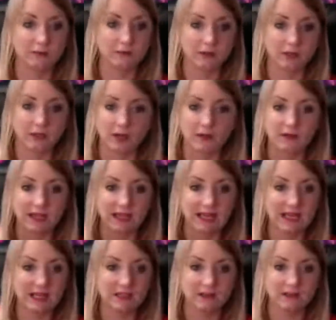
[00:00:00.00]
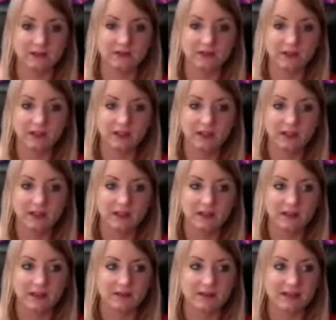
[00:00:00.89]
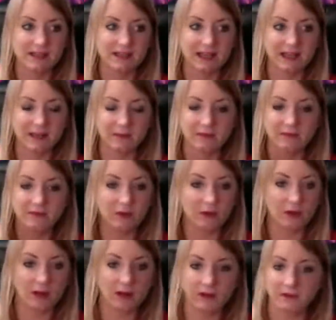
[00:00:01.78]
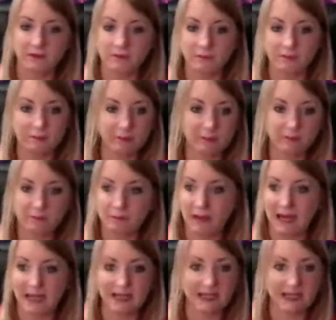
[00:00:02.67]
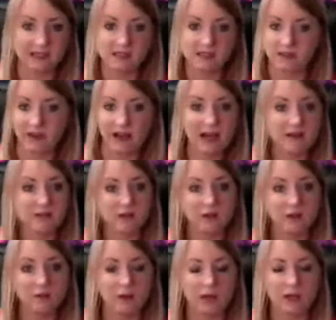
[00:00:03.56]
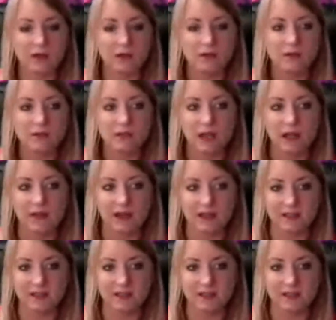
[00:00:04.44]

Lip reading: You know, they're in like full on panic survival mode. And that's